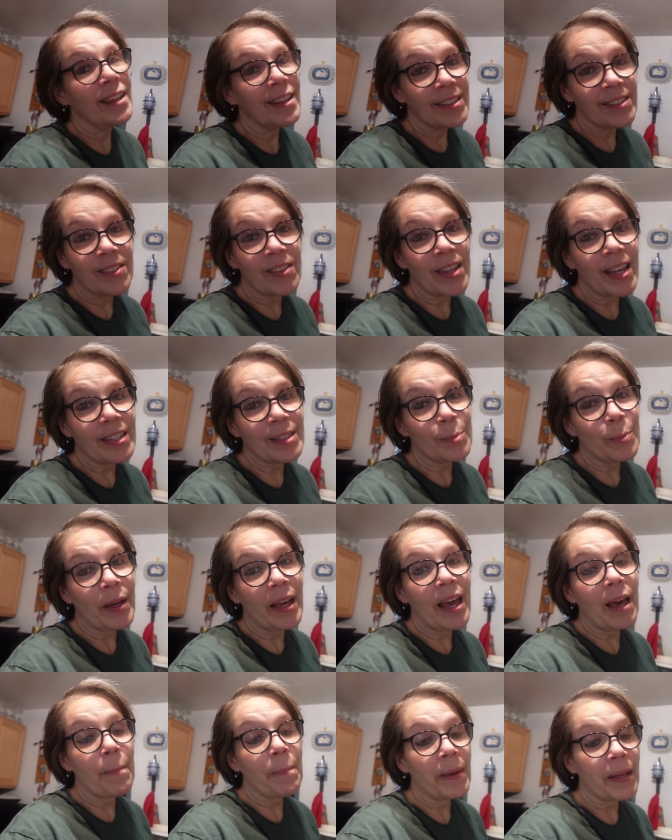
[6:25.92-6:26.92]
So that's my
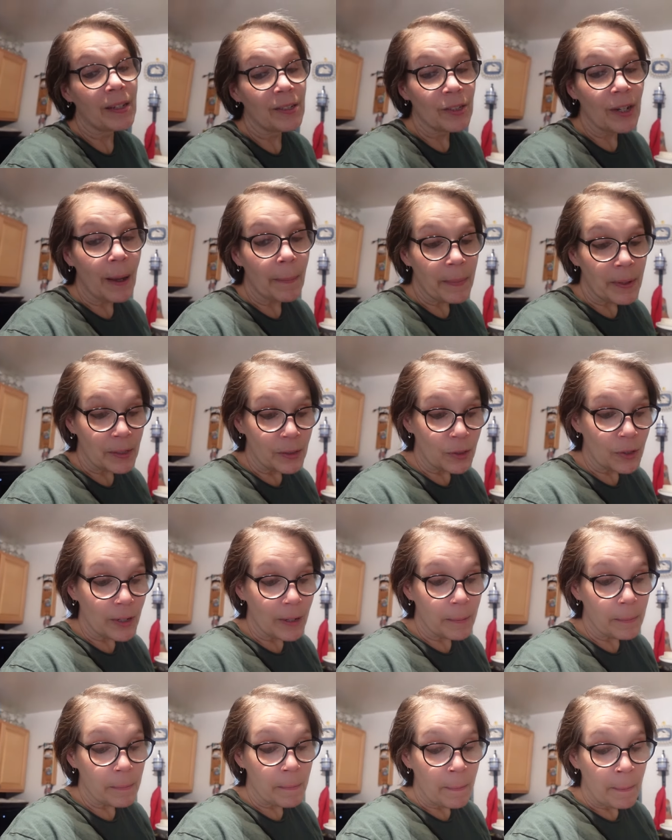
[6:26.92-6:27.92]
epic shopping
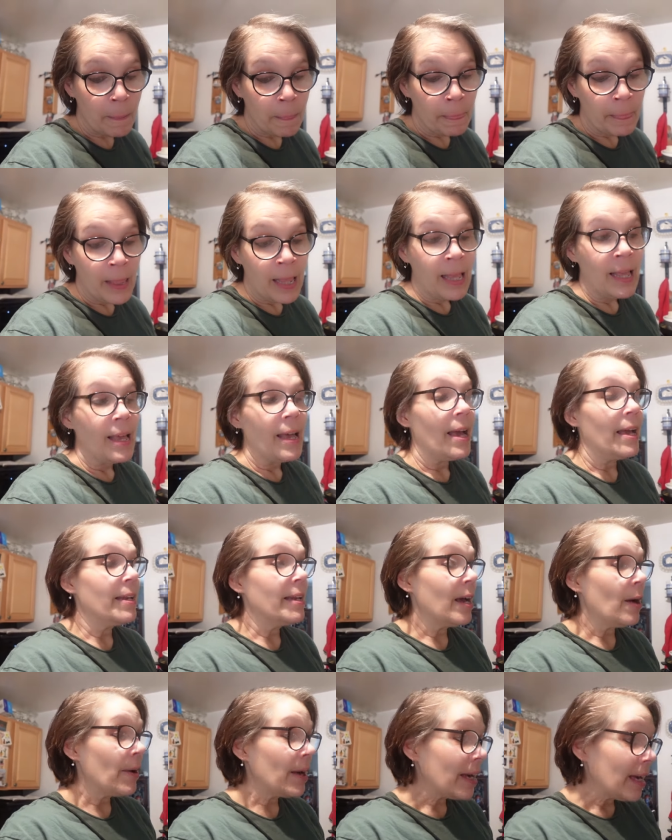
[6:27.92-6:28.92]
trip. And
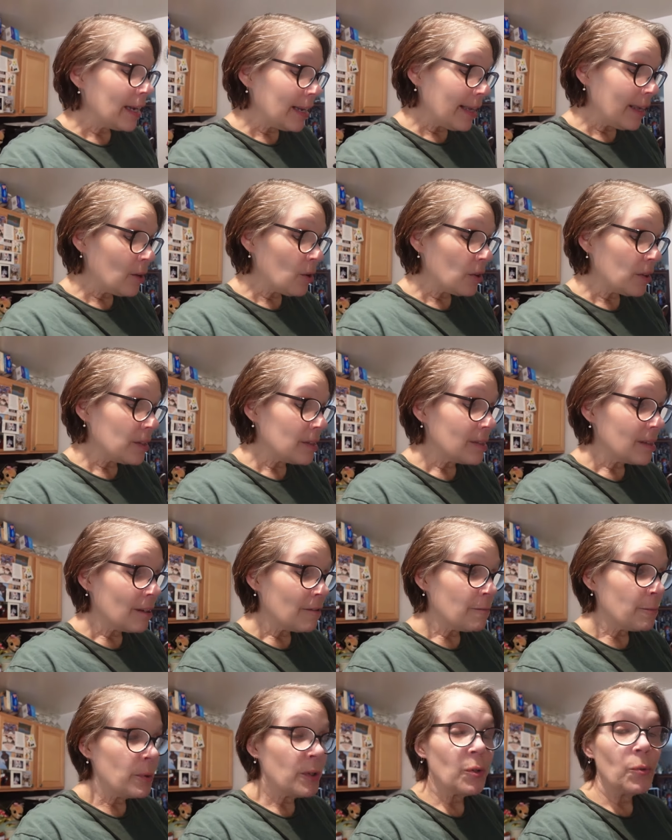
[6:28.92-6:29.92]
now I gotta get all this
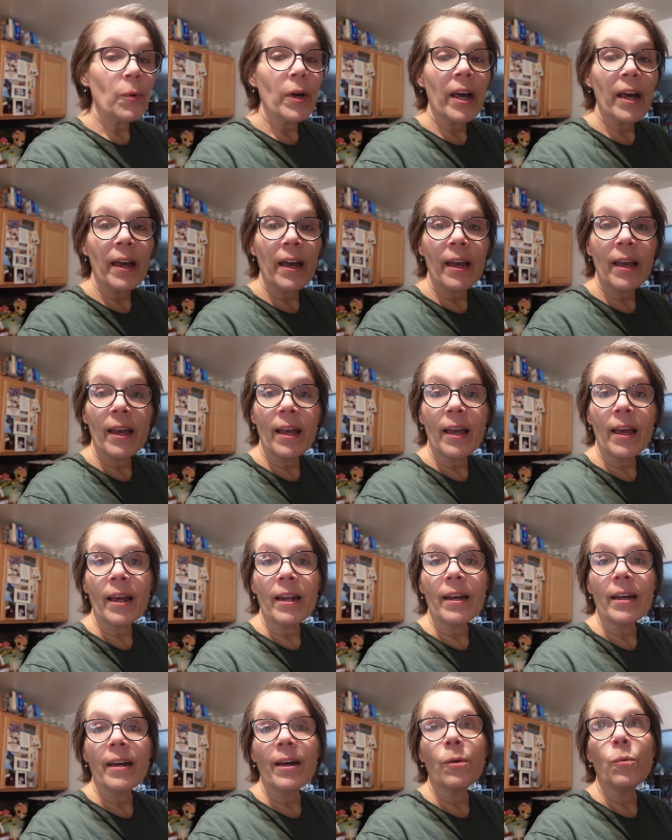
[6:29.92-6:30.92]
stuff put away, and
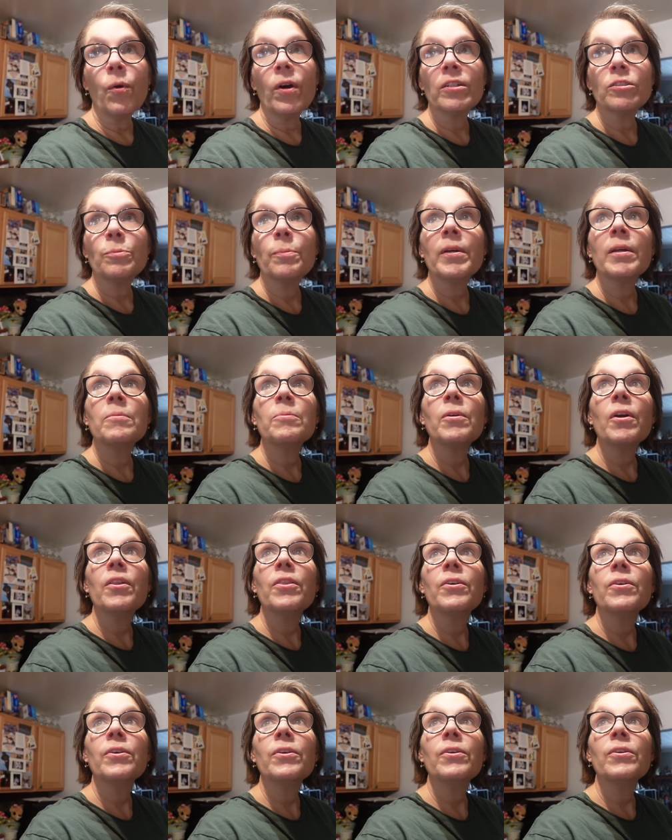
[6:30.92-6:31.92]
I gotta watch Big
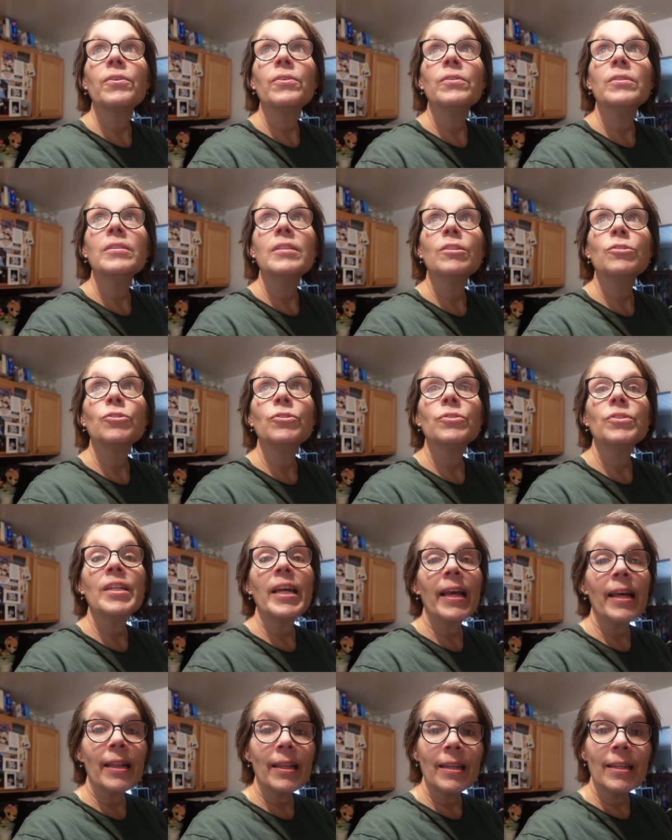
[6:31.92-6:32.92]
Brother Digital
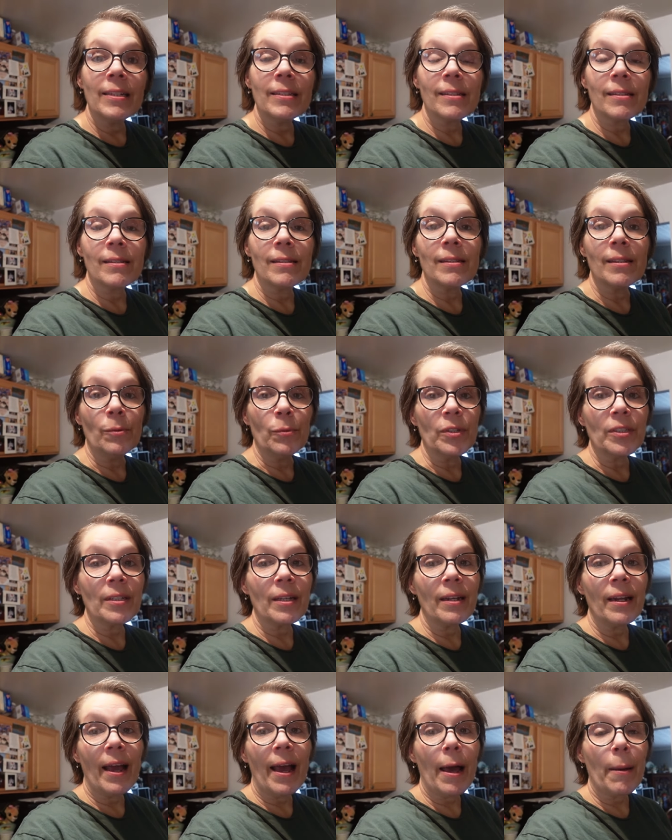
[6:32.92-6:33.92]
Dailies and see what's
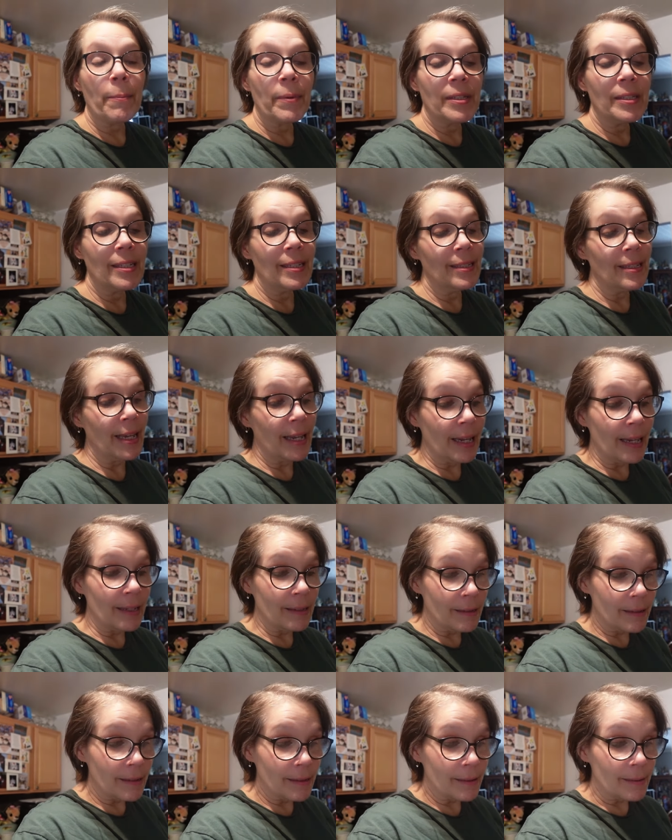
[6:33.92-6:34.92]
gonna happen to
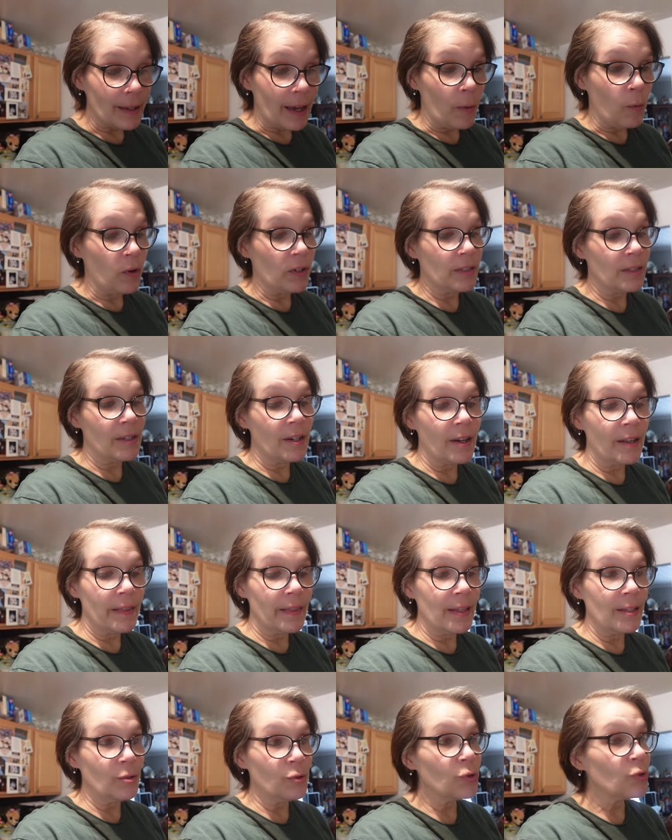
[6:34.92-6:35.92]
Dennis. I wasn't on
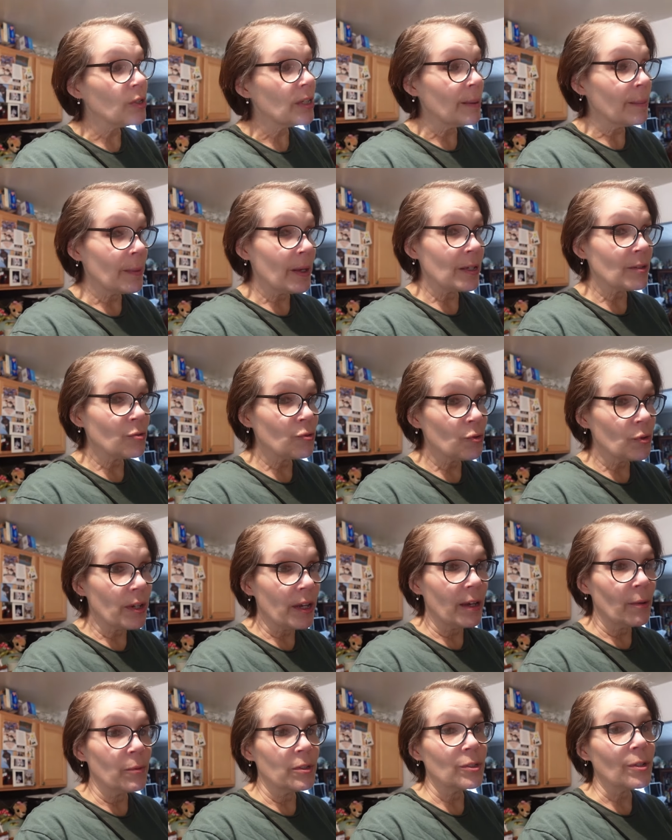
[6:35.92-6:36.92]
the stream
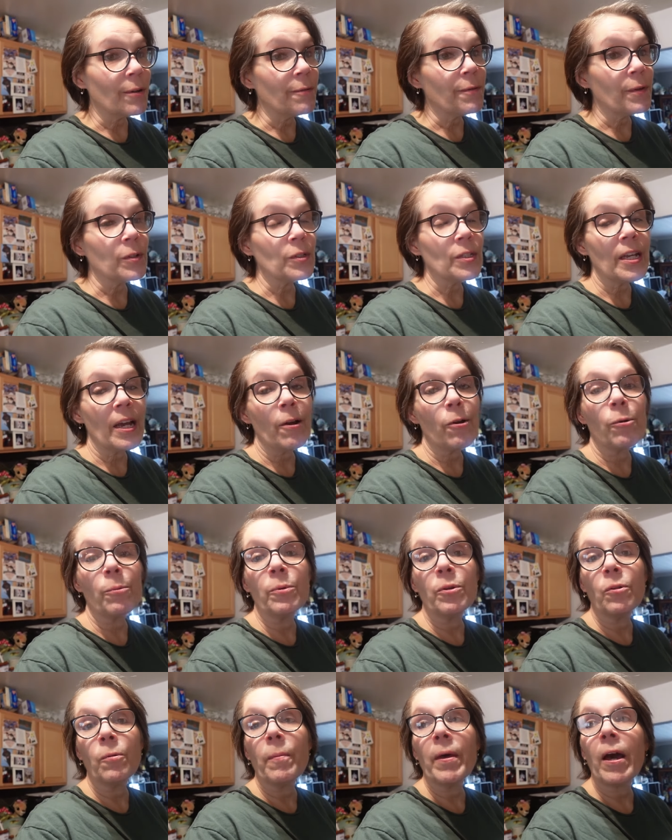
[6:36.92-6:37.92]
yesterday, which I felt
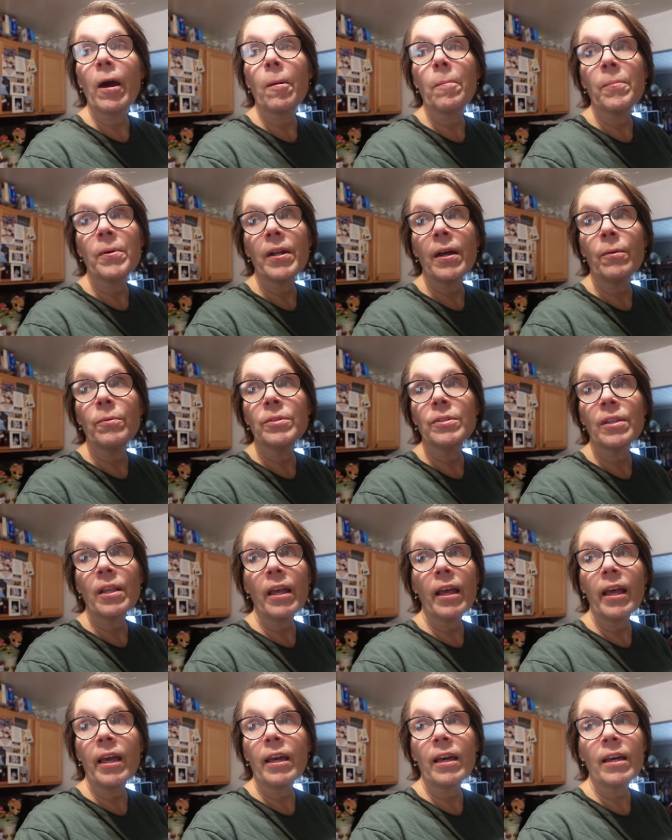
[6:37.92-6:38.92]
terrible about, but I was
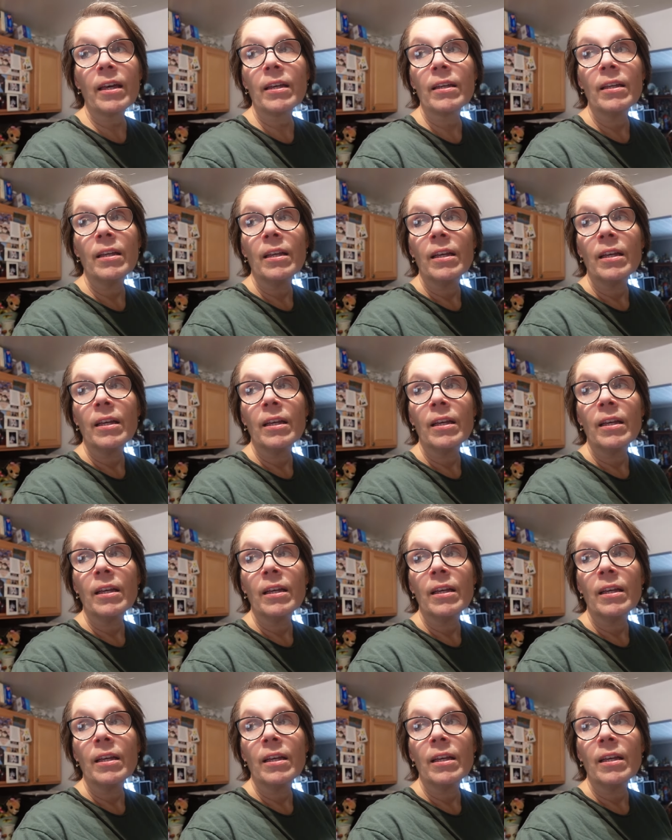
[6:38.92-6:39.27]
like,